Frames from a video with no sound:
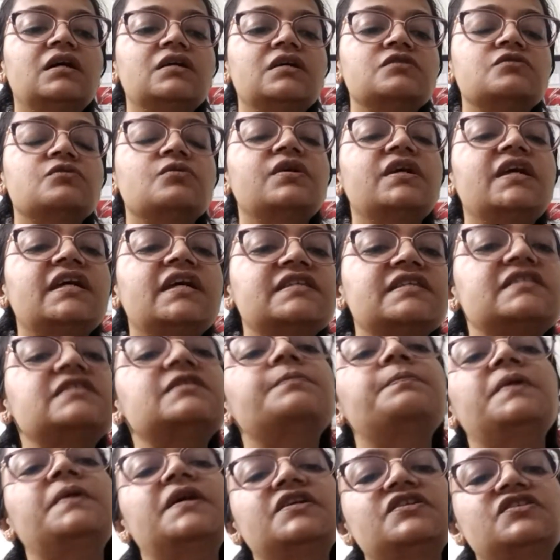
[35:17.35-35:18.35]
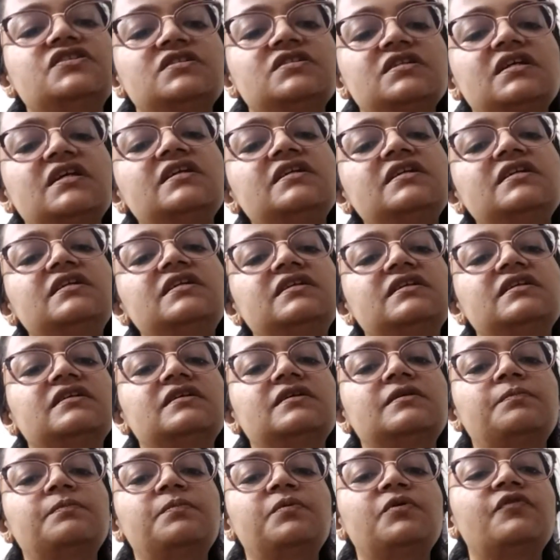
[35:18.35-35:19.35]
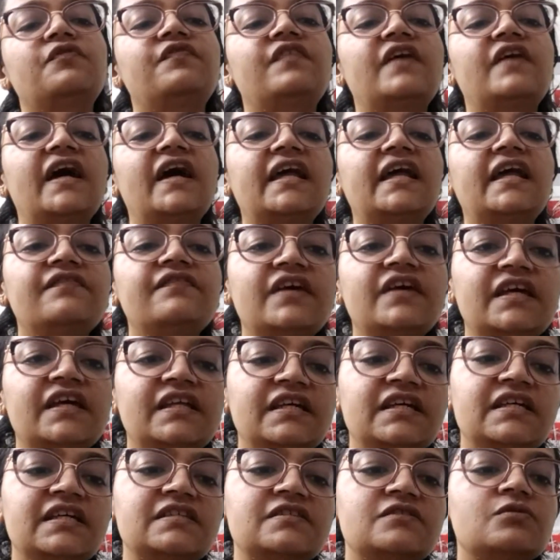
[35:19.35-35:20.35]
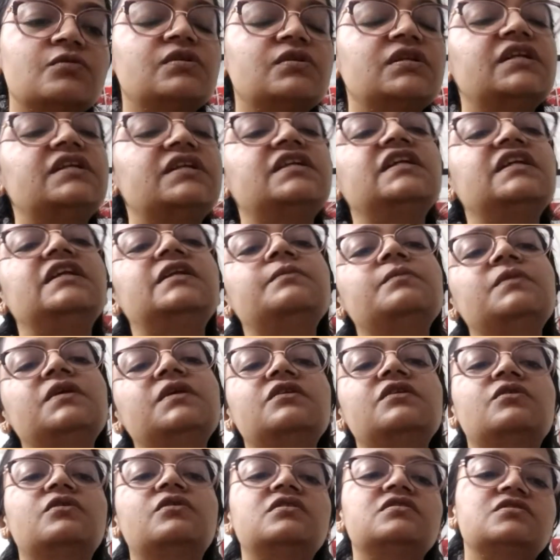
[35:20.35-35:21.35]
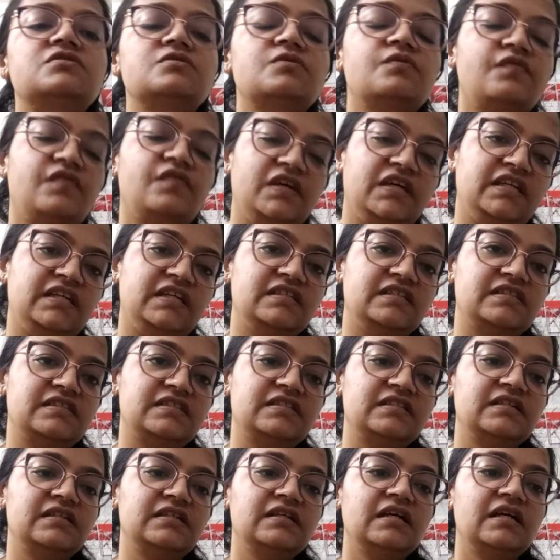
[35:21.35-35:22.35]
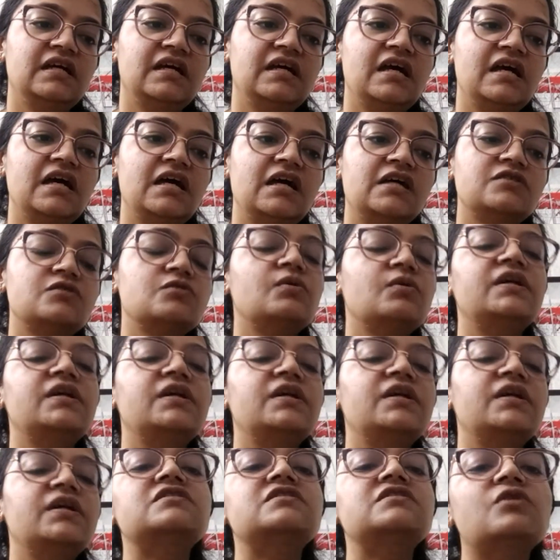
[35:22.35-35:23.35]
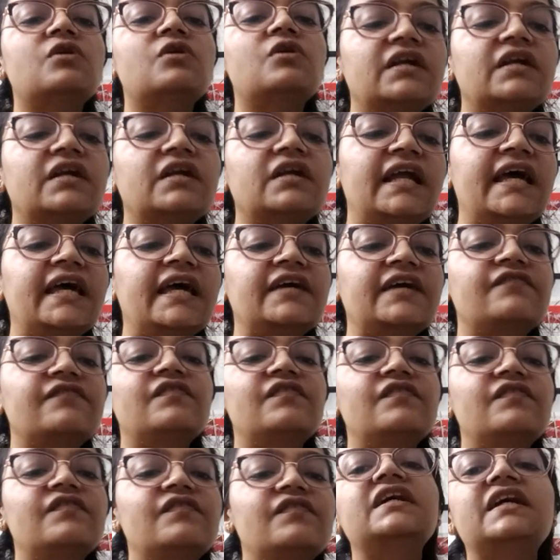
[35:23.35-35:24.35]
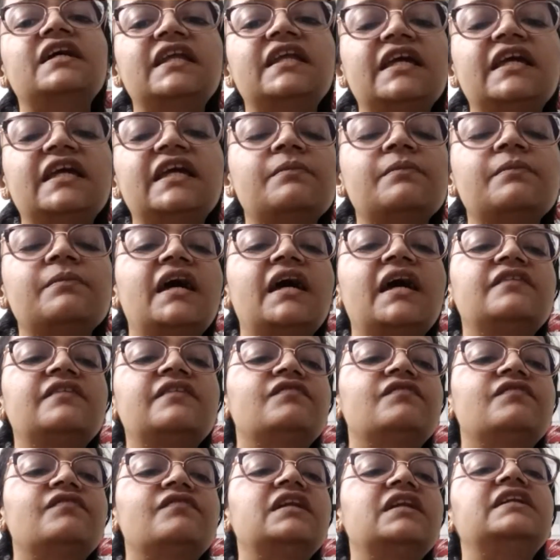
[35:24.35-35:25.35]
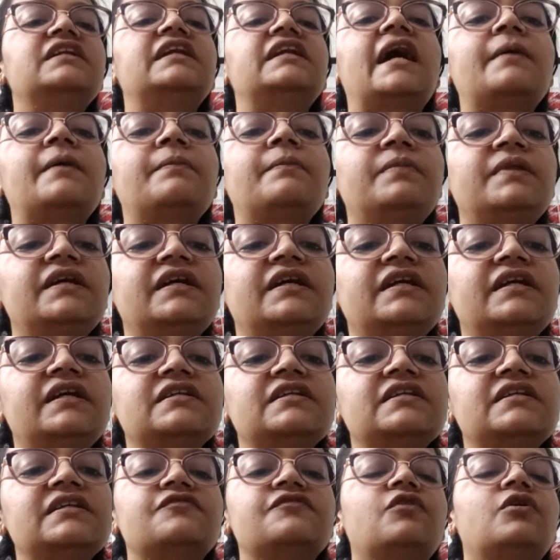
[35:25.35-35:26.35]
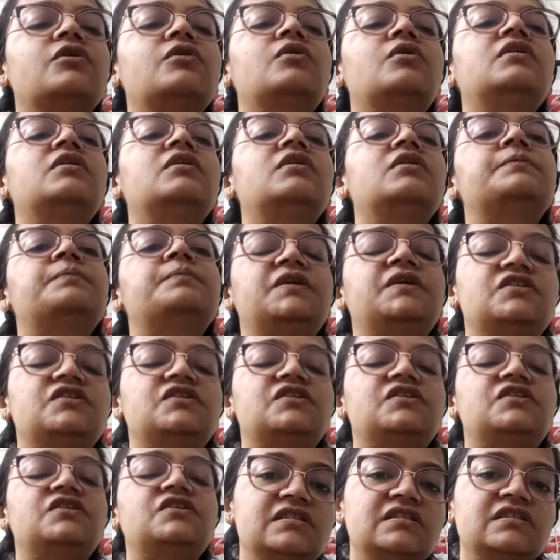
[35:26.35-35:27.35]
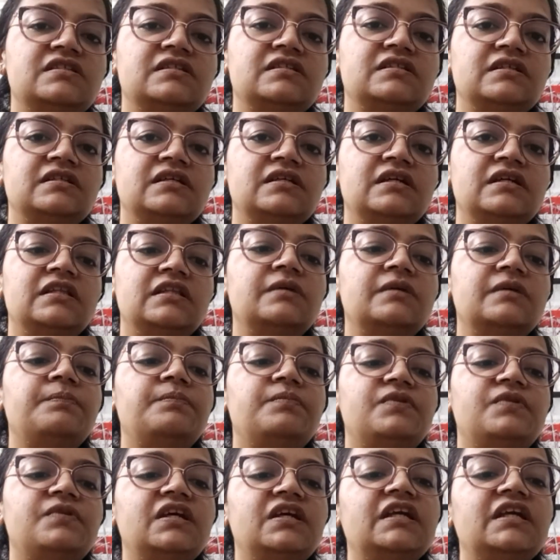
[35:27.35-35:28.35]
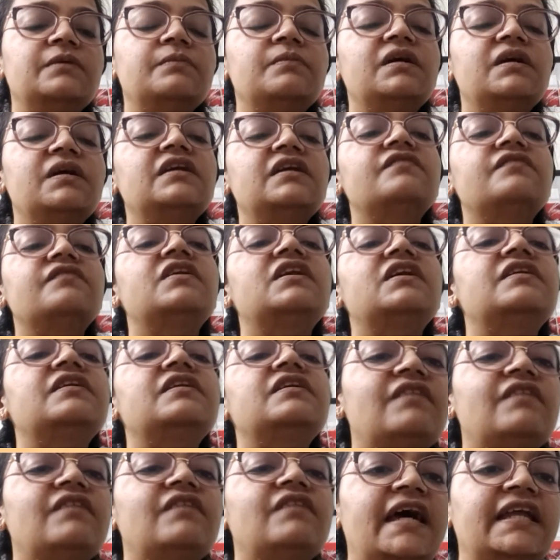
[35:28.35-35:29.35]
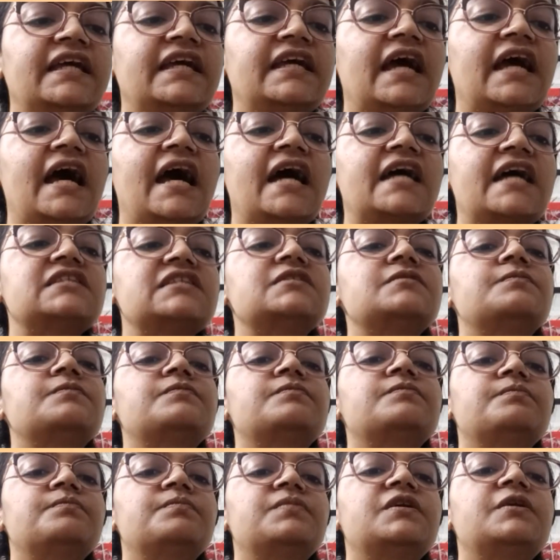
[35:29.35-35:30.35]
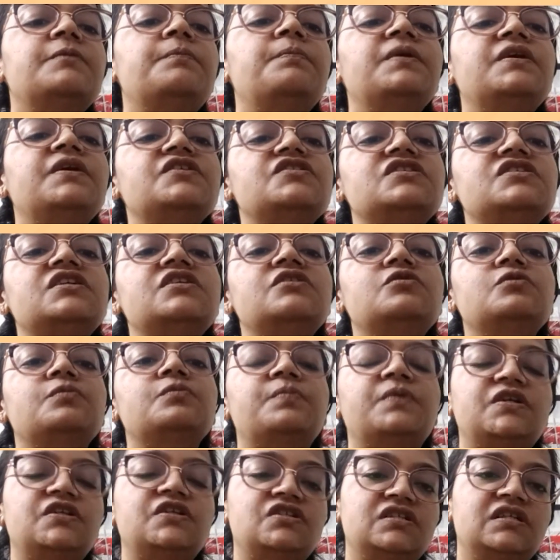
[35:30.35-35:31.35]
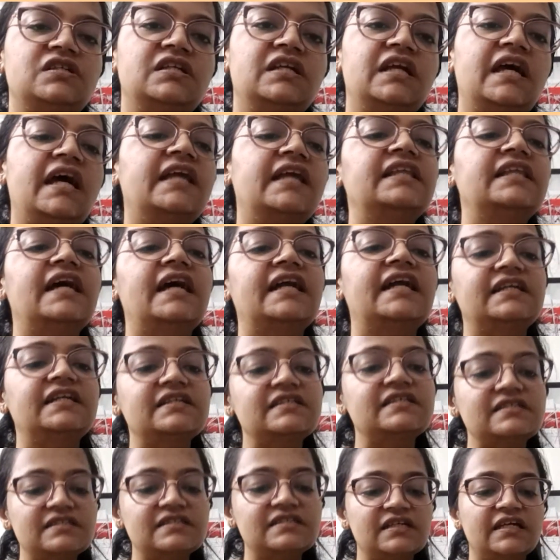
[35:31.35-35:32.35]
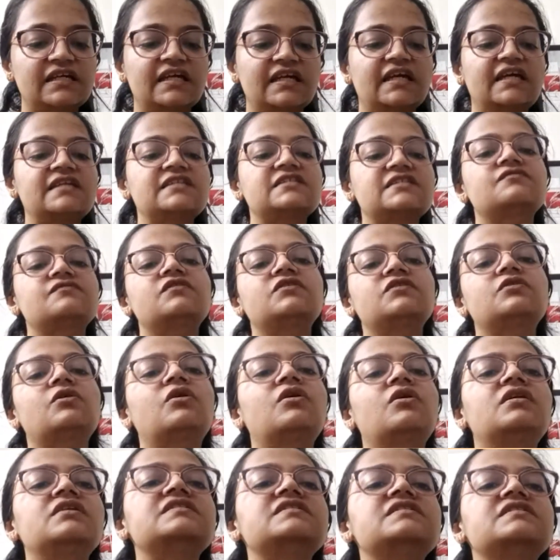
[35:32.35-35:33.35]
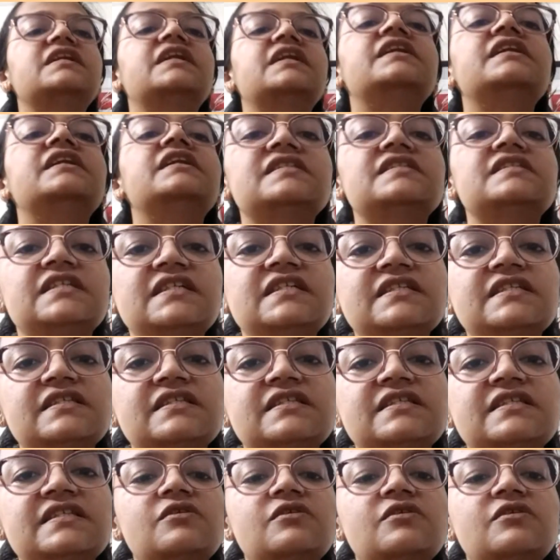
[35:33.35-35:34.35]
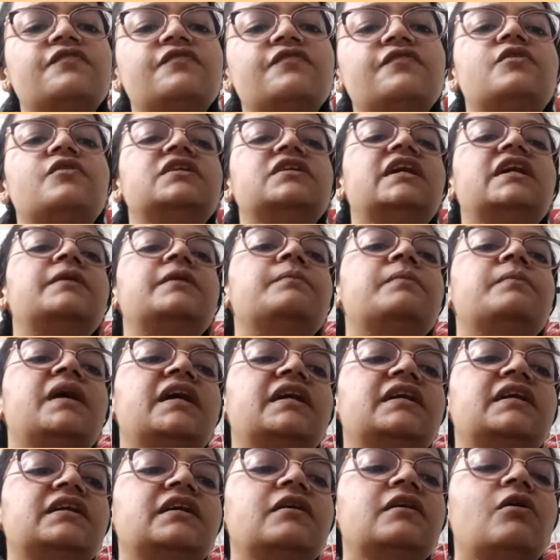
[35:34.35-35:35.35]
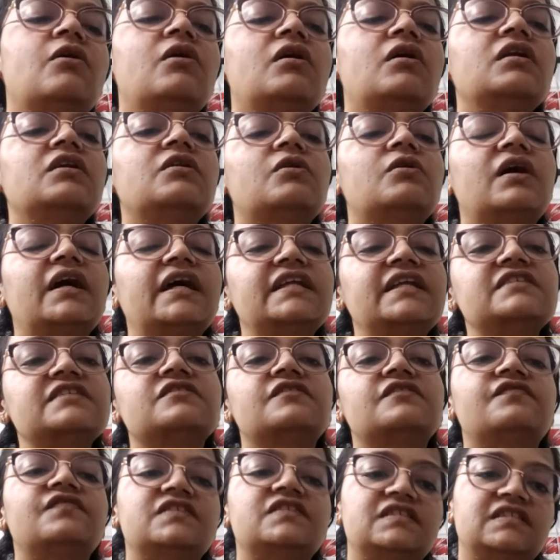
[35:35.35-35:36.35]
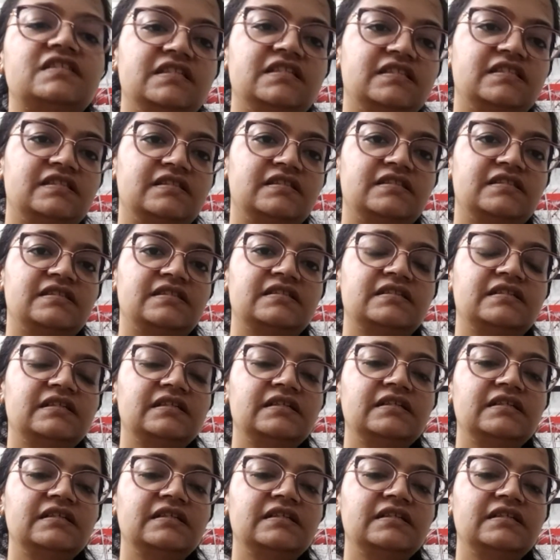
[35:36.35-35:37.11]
So, yes, the patient profile varies, so the treatment also varies. So, it is not like one cream and one tablet is for all the patients. The treatment will vary as per patient to patient, and that is the case with all skin diseases, or for that matter, all kinds of diseases.